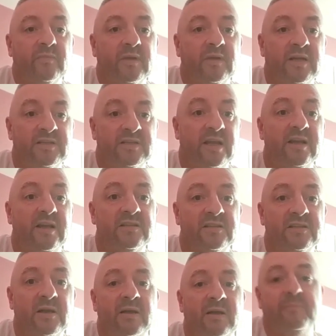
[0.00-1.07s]
It's
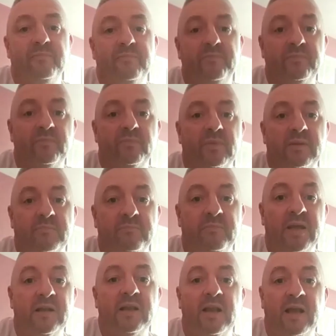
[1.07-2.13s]
a
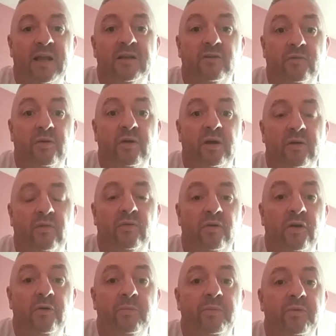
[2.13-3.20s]
mental health
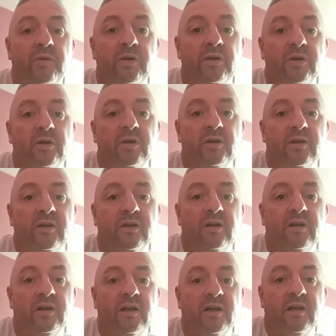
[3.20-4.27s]
group,
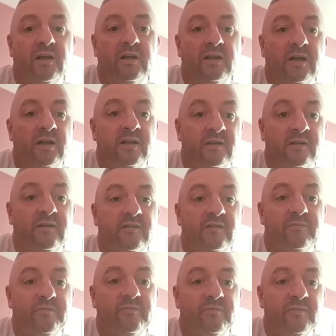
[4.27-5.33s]
and
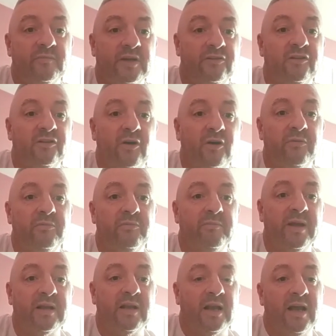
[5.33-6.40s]
as you know,
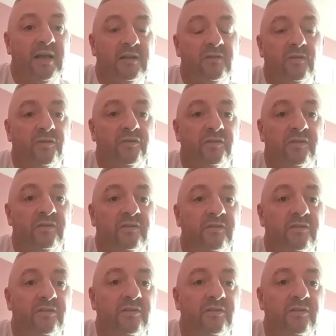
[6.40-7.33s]
mental health doesn't